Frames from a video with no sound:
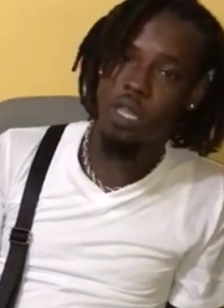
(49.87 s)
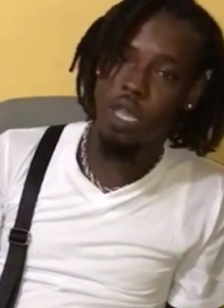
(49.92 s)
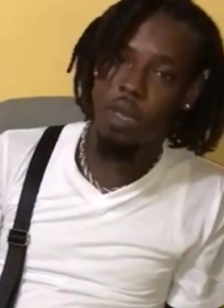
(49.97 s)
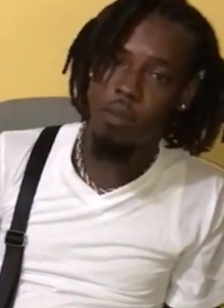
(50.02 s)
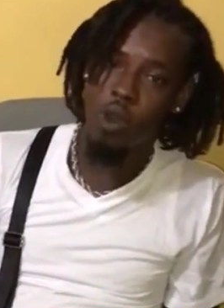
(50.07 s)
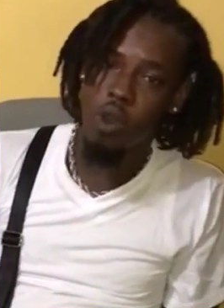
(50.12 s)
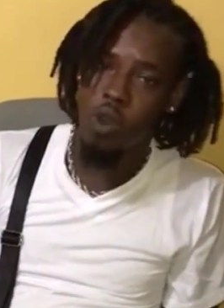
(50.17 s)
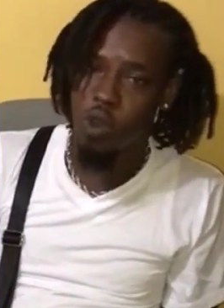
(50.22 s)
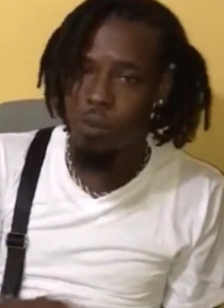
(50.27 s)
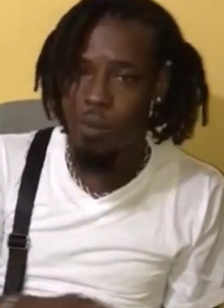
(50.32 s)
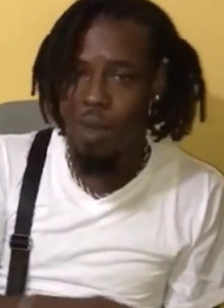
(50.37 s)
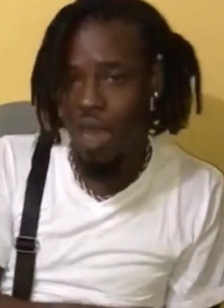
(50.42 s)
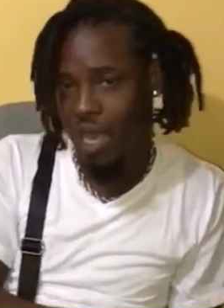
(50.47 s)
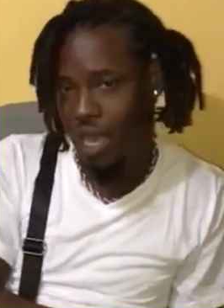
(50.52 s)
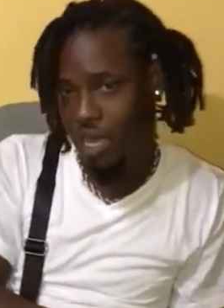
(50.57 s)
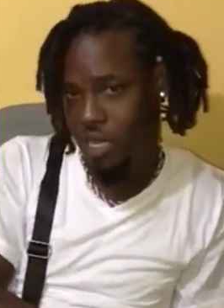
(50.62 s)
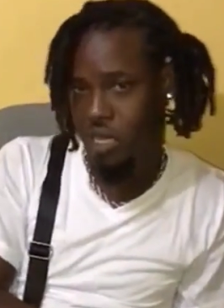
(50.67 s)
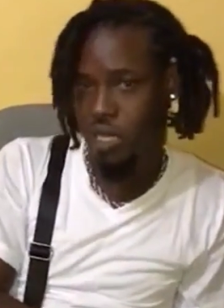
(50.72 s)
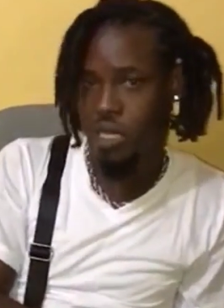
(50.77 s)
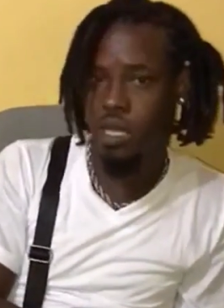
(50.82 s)
then no
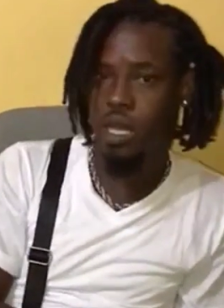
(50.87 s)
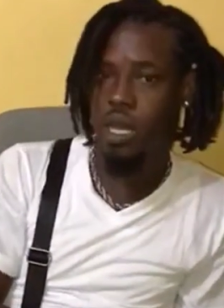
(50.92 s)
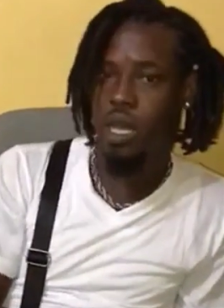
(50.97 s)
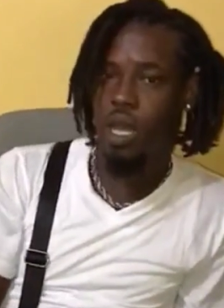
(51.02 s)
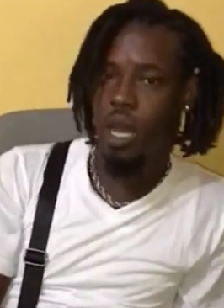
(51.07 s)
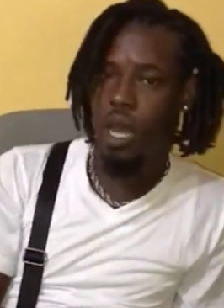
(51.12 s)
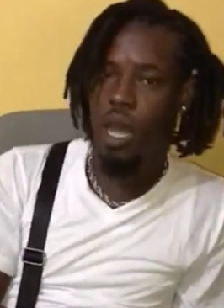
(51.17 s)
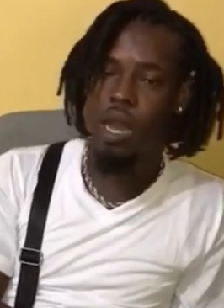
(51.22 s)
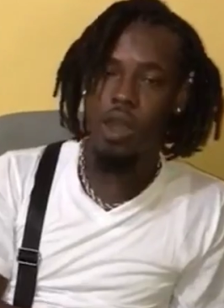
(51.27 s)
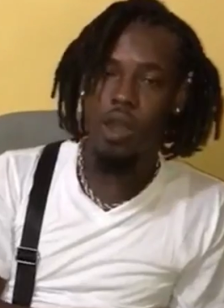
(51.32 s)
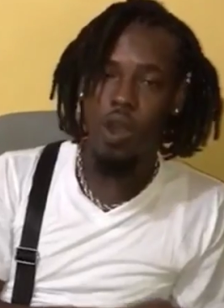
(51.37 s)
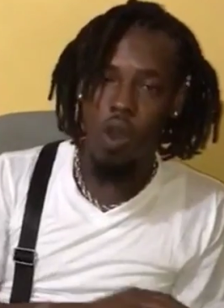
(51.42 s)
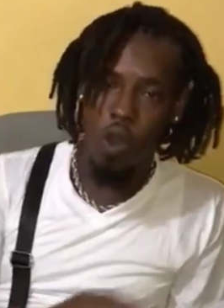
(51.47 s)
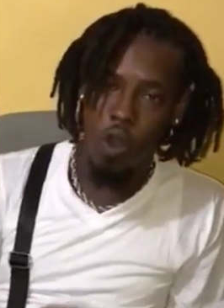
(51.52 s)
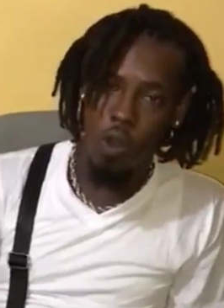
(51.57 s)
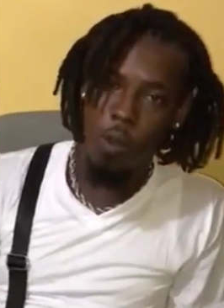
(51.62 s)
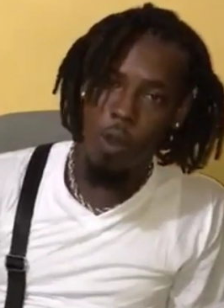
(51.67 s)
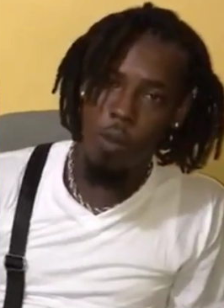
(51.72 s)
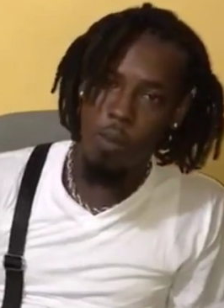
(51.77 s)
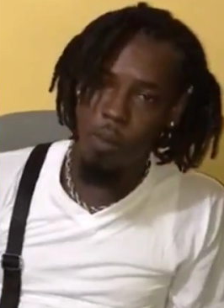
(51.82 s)
bias and
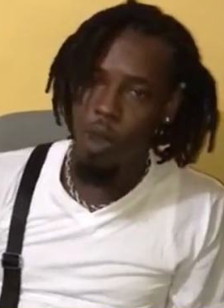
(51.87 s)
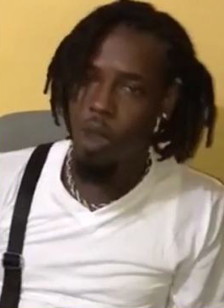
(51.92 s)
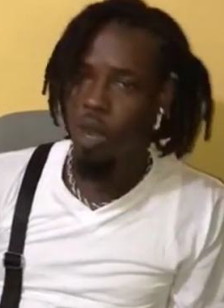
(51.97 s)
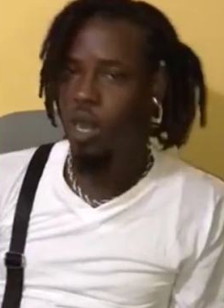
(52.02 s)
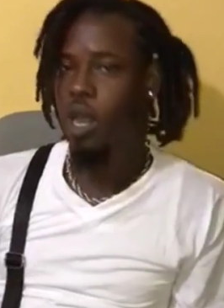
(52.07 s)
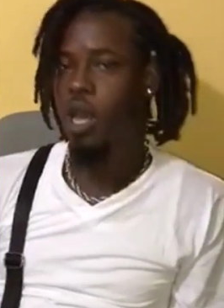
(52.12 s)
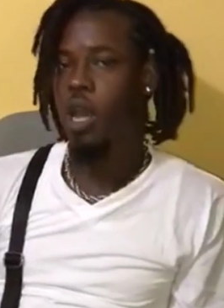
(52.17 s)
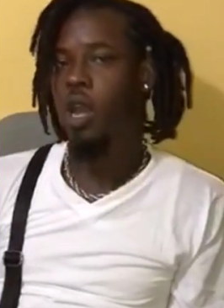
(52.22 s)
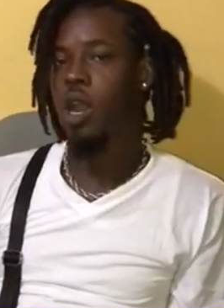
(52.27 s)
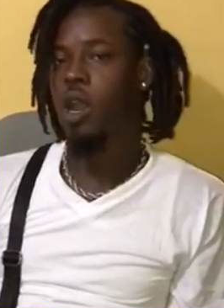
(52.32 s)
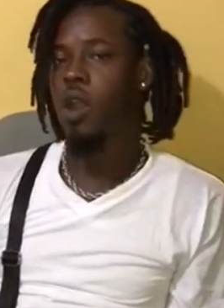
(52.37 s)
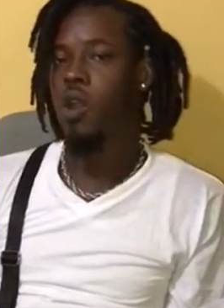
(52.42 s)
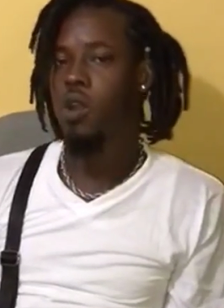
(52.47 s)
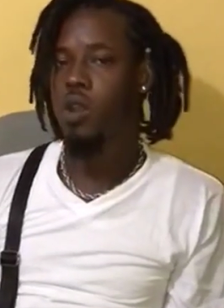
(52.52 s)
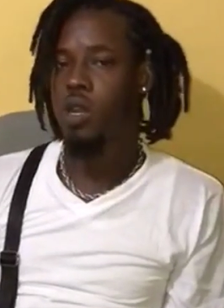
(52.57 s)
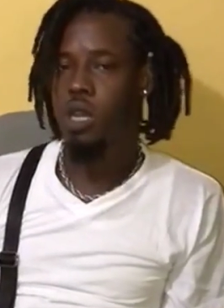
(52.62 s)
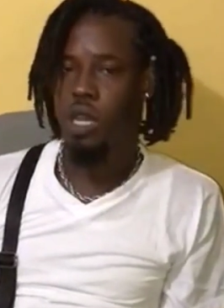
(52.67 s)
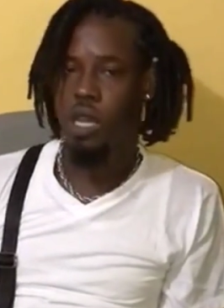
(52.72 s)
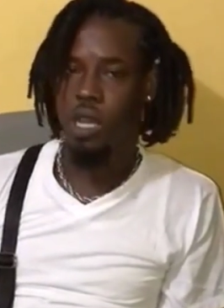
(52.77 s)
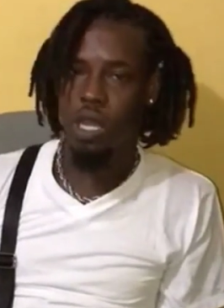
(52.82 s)
no bumbo club
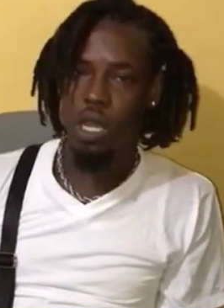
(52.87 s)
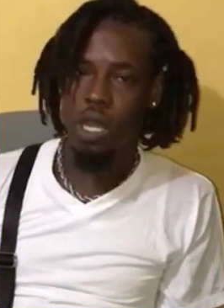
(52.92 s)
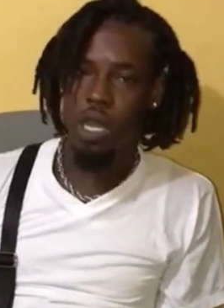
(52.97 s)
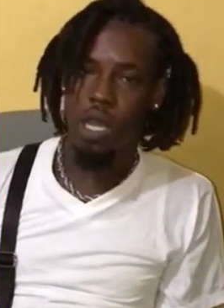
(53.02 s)
guarantee.